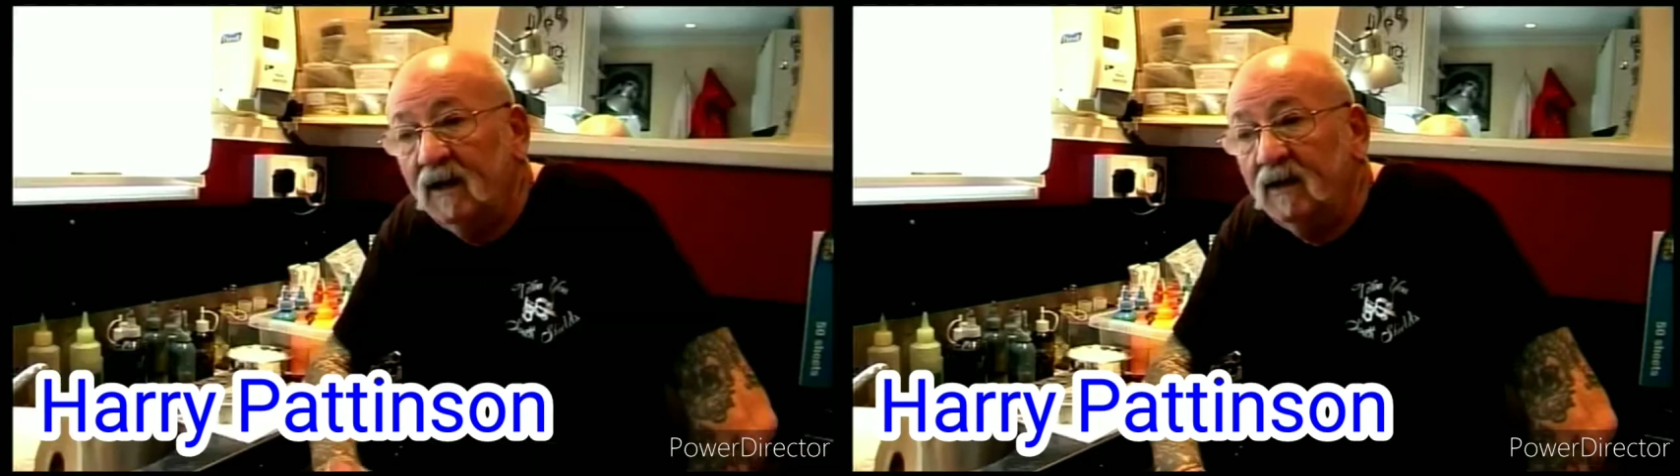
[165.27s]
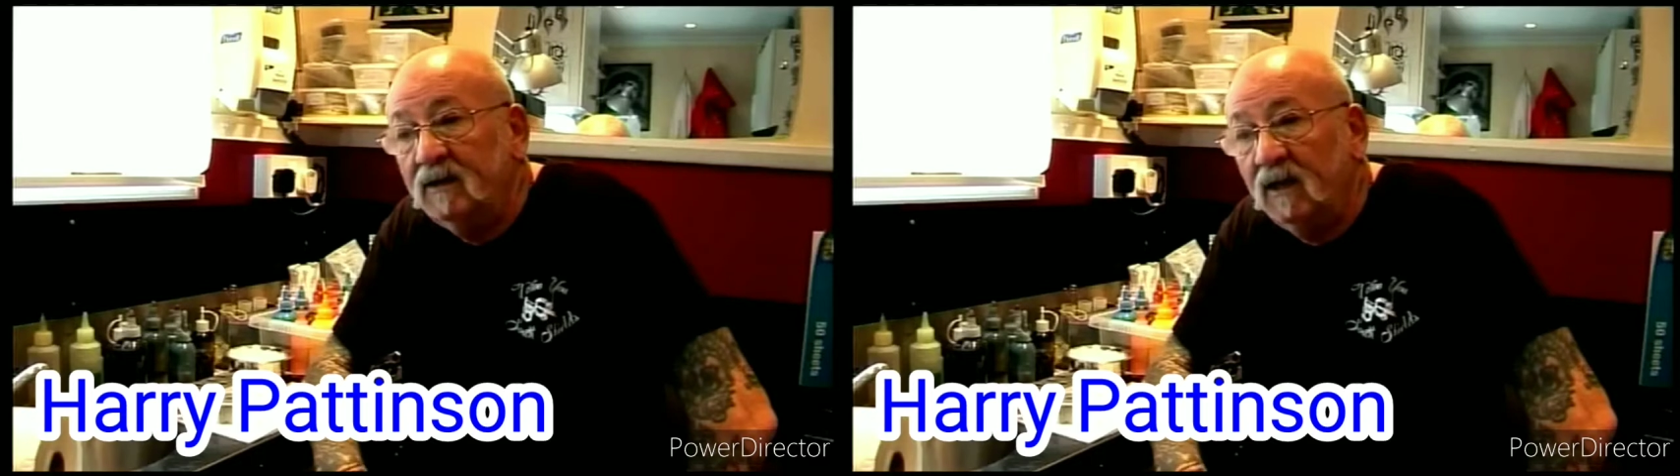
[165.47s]

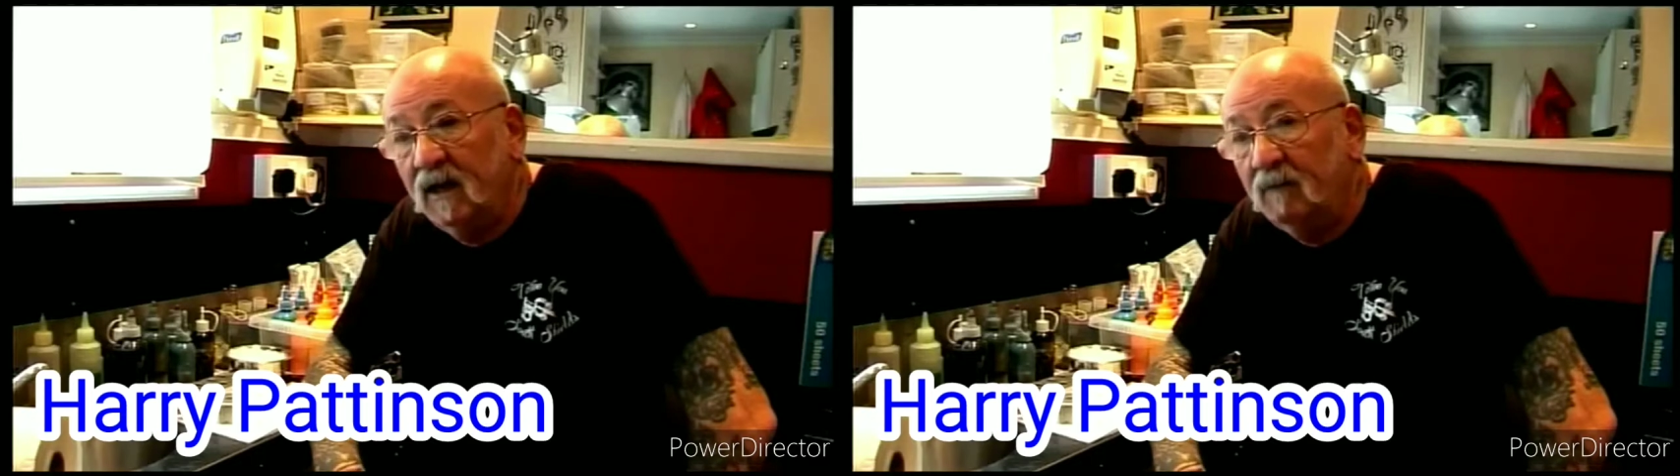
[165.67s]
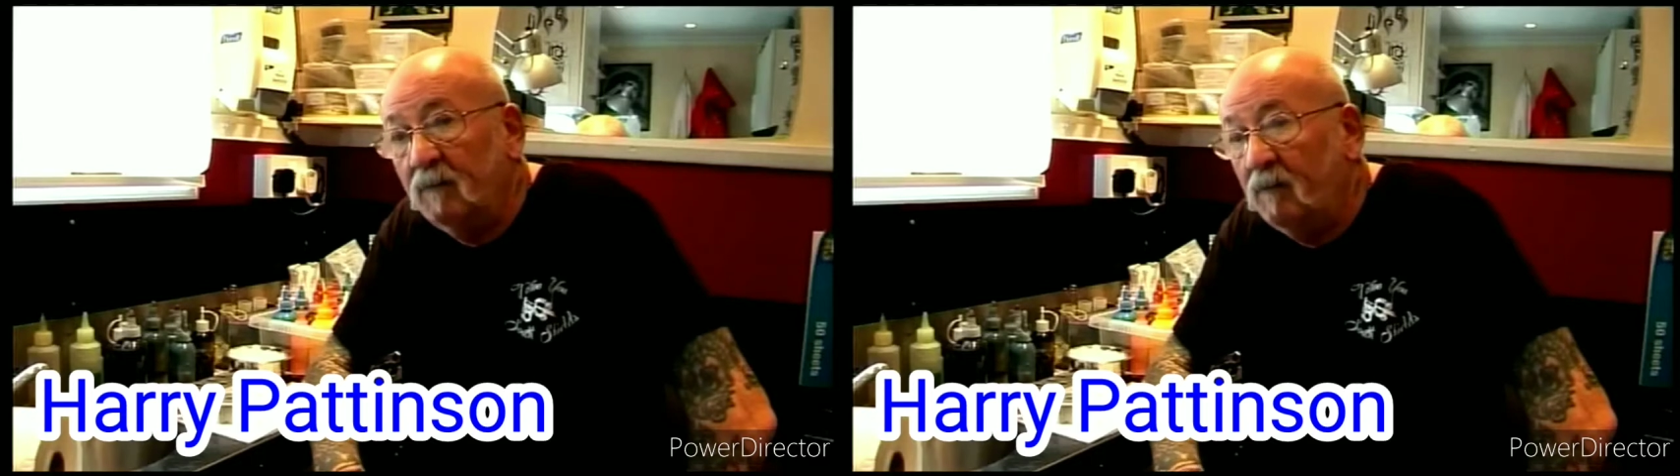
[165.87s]
and
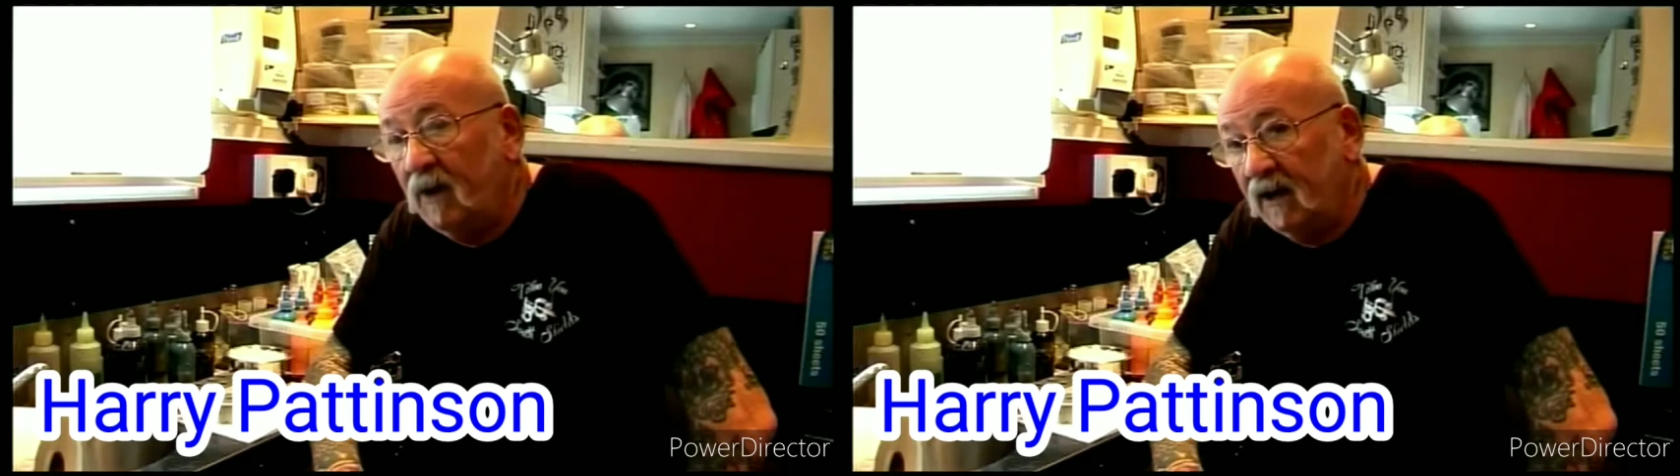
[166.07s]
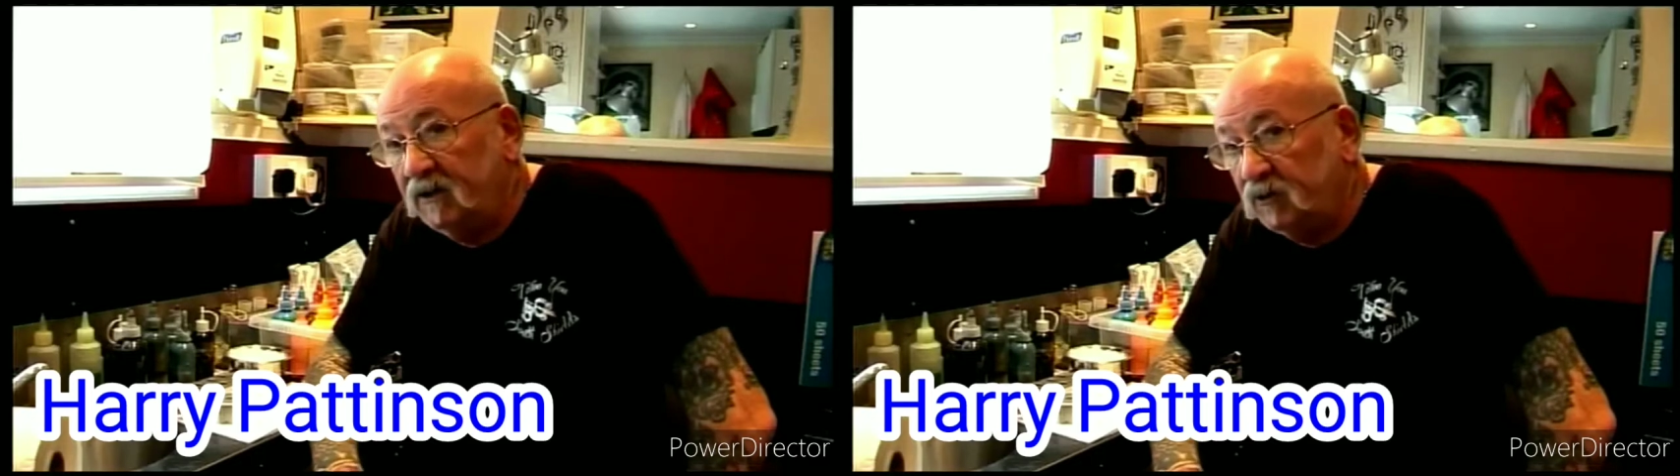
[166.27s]
to
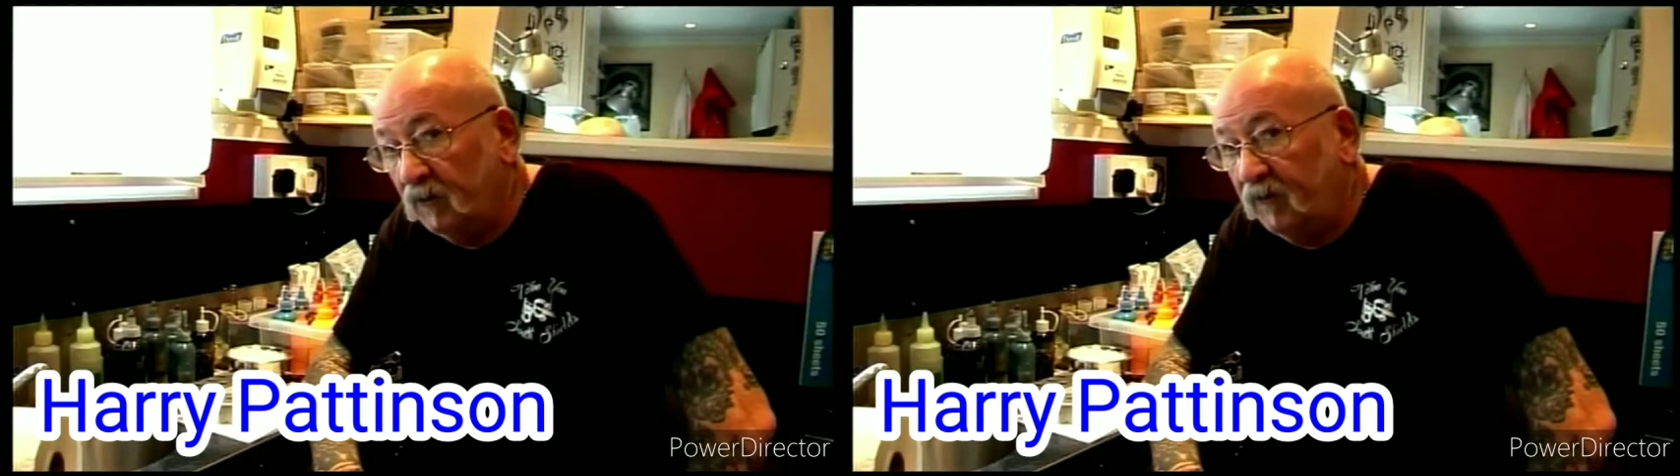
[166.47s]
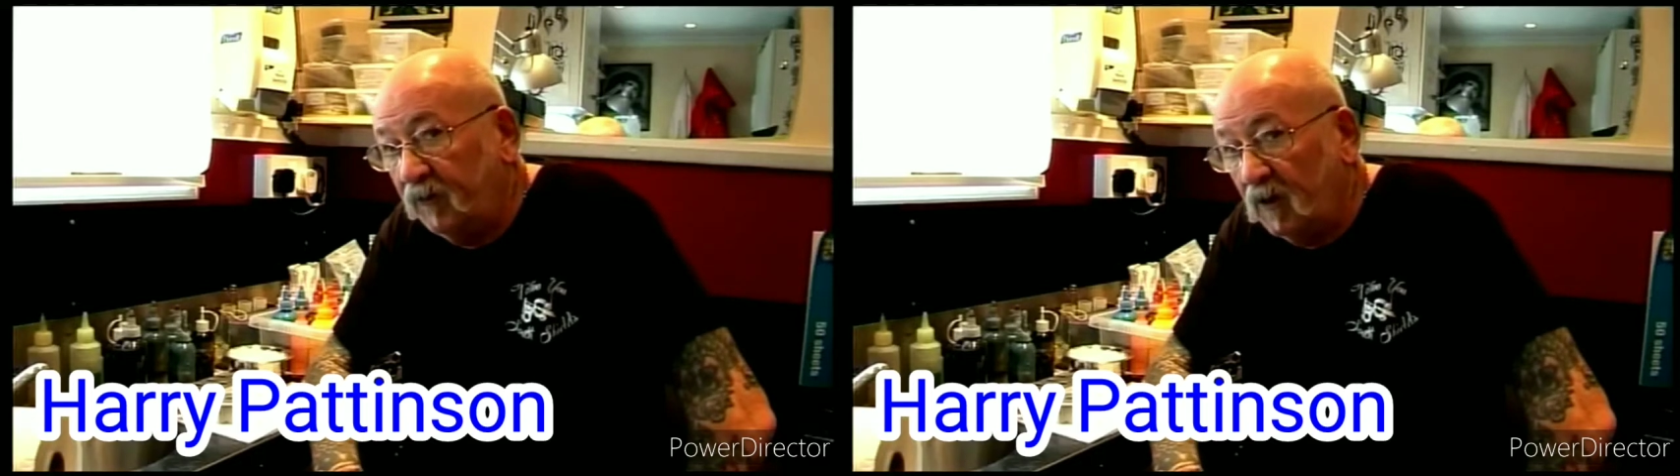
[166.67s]
buy
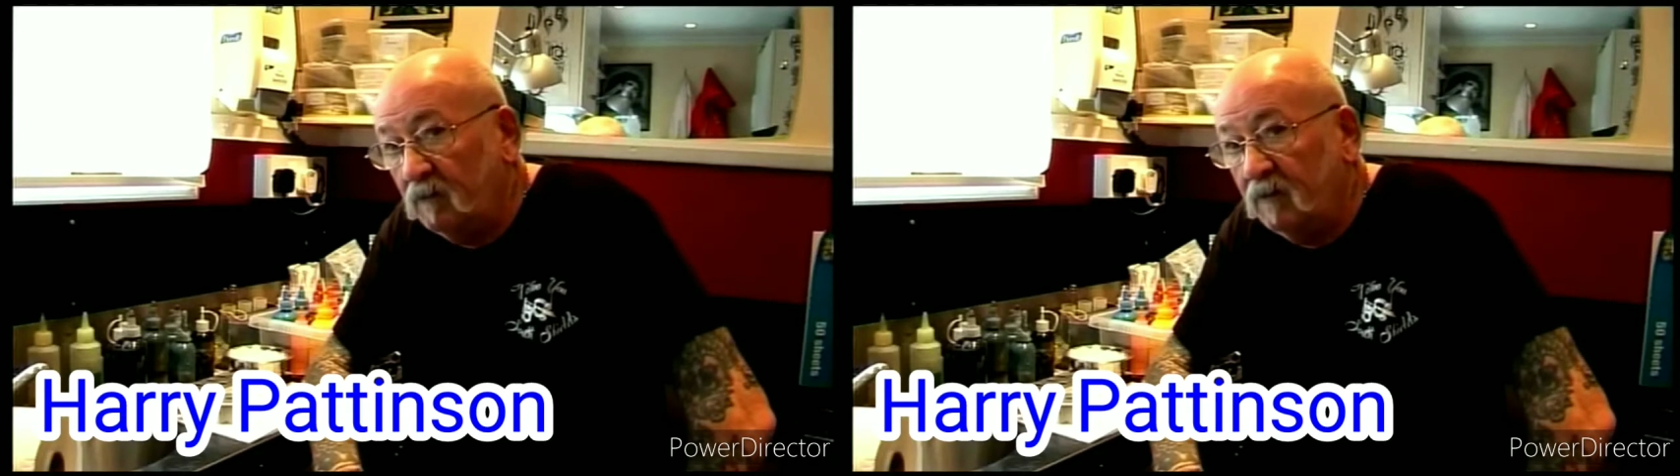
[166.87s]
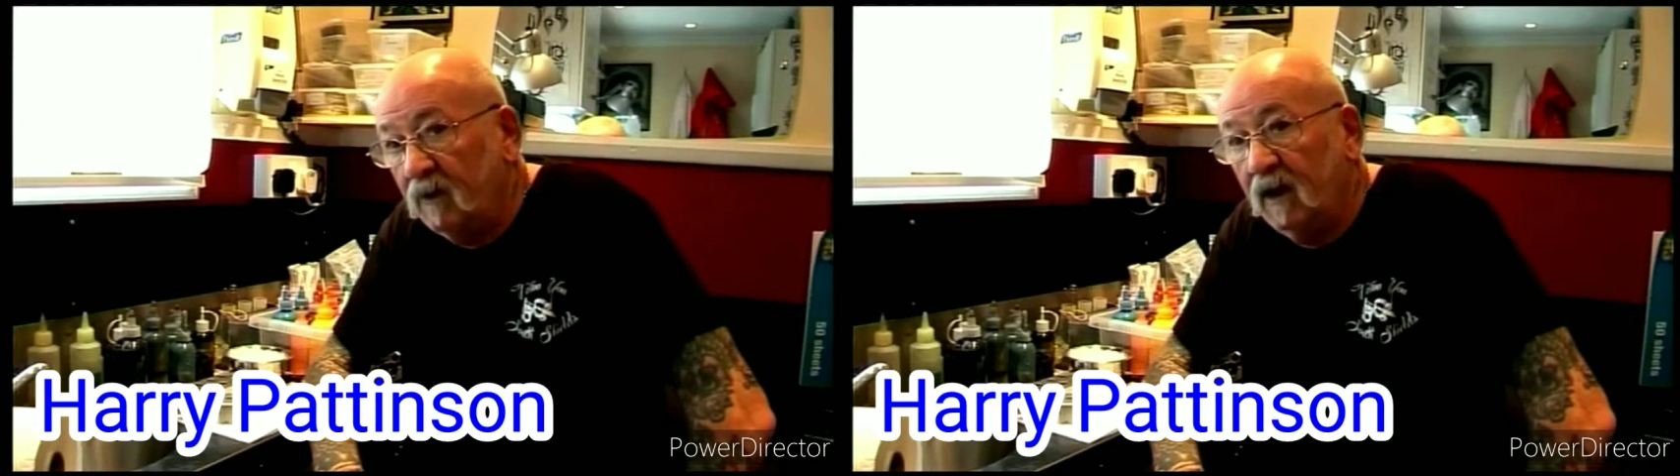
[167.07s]
stuff
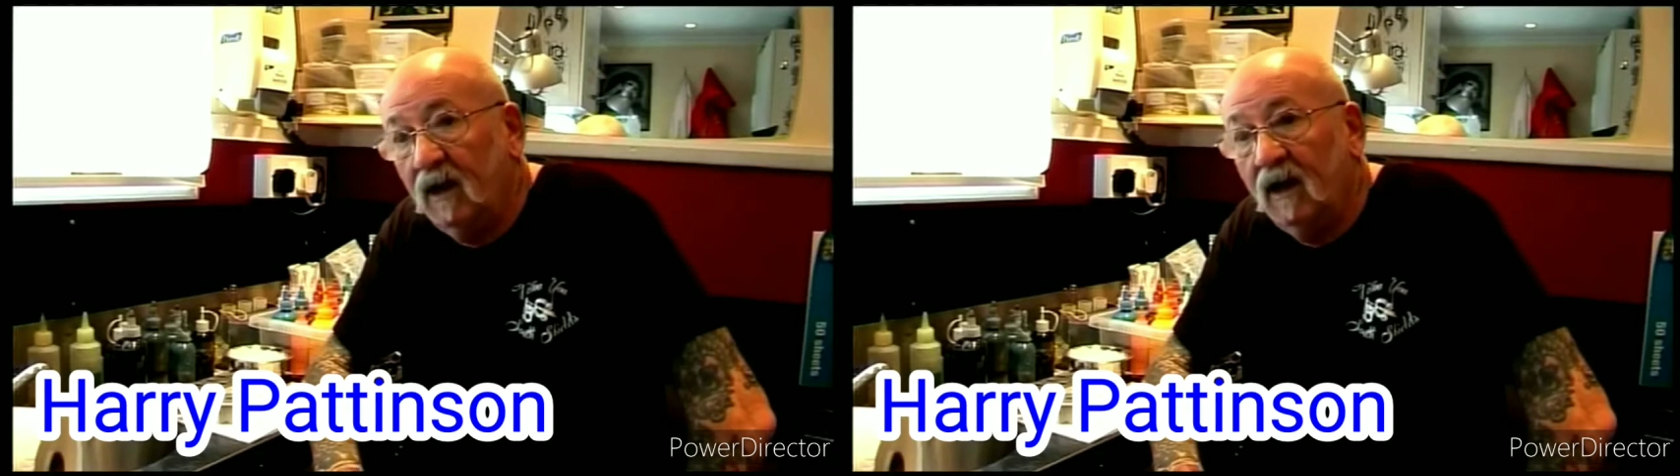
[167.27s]
from